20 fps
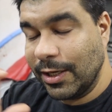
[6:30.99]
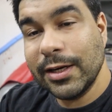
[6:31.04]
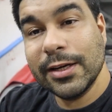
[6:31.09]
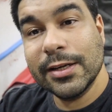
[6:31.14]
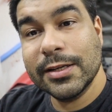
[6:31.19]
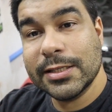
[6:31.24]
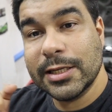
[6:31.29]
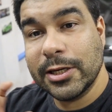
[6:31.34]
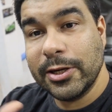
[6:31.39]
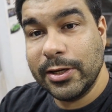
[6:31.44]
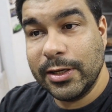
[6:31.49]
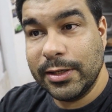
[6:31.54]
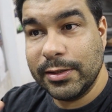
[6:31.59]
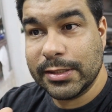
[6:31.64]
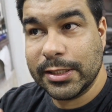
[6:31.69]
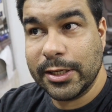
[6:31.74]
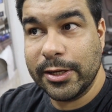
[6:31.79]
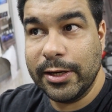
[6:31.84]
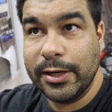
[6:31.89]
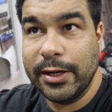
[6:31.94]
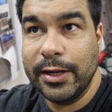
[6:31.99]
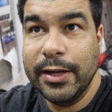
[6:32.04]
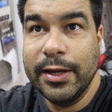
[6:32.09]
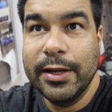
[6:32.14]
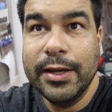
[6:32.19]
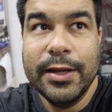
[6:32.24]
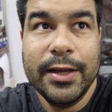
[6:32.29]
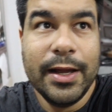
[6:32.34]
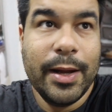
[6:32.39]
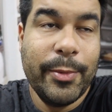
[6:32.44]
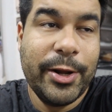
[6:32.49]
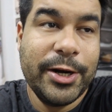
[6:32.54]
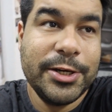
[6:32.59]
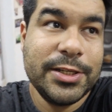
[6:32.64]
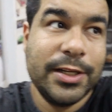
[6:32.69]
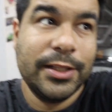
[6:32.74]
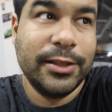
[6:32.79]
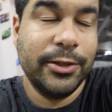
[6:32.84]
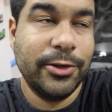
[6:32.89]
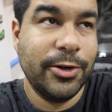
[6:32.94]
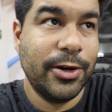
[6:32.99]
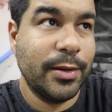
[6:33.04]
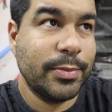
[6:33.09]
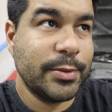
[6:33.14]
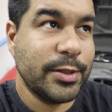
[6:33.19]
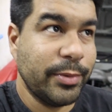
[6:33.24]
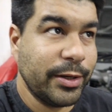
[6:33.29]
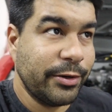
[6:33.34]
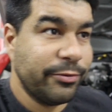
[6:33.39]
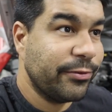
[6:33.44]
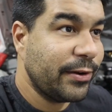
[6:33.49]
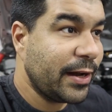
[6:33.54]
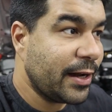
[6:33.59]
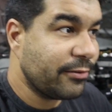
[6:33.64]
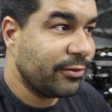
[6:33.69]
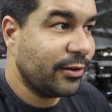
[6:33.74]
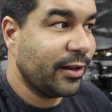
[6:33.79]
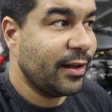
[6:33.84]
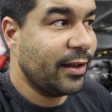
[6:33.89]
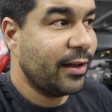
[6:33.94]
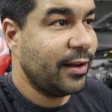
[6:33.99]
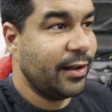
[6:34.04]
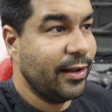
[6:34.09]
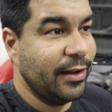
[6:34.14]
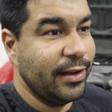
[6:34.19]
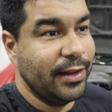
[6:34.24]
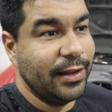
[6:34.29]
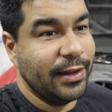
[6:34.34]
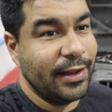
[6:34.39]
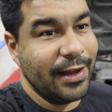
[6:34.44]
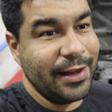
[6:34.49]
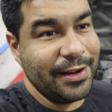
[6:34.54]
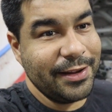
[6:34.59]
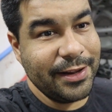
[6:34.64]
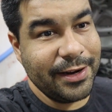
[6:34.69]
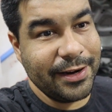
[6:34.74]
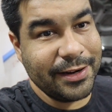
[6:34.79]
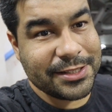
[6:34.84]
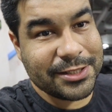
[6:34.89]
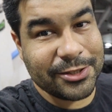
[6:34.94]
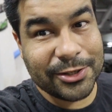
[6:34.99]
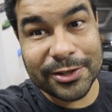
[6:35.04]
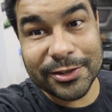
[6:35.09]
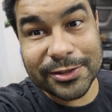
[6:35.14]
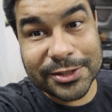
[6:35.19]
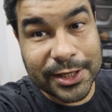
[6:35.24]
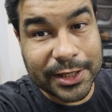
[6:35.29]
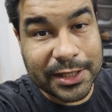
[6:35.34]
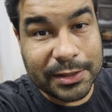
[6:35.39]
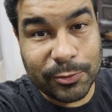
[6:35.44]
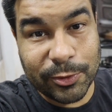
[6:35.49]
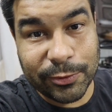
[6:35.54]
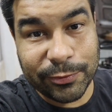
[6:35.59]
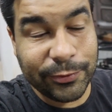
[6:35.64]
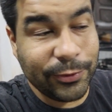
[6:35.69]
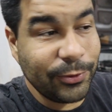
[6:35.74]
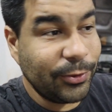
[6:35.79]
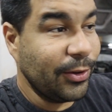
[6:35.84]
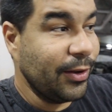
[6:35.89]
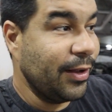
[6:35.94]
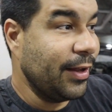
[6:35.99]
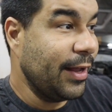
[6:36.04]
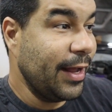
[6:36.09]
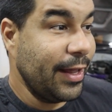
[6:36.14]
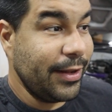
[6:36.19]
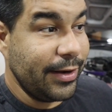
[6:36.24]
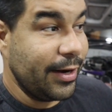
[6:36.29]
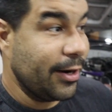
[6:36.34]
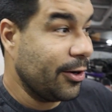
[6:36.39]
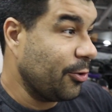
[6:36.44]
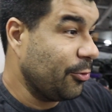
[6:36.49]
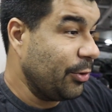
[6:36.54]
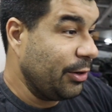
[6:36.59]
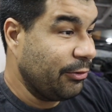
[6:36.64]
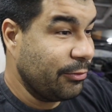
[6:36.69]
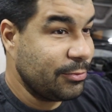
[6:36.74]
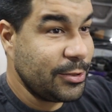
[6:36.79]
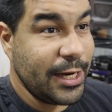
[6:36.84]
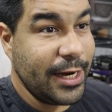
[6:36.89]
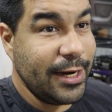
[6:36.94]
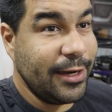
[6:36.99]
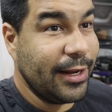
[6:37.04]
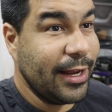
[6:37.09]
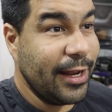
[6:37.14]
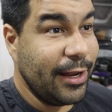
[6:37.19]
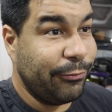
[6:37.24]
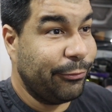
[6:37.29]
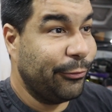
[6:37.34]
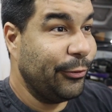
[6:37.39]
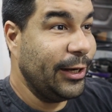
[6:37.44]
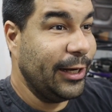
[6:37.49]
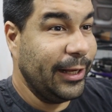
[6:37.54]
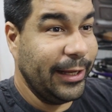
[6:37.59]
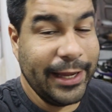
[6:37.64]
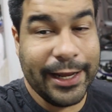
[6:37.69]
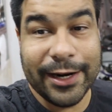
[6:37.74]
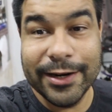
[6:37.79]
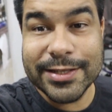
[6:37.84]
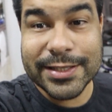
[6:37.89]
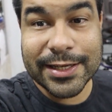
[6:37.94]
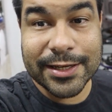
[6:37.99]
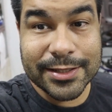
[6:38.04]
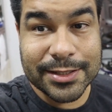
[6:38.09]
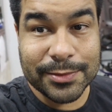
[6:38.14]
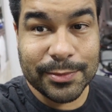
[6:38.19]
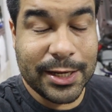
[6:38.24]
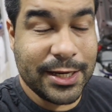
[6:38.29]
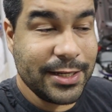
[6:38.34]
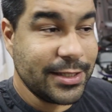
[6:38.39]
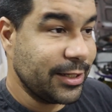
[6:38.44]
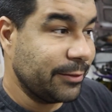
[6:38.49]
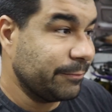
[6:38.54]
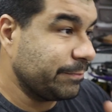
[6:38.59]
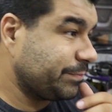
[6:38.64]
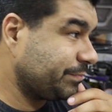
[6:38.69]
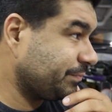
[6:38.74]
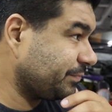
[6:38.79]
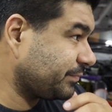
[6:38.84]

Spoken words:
I did it slowly. I managed to get the car up to about 5K, and then I started chucking more fuel, and then I could rev up to 8K freely, and it sounds amazing.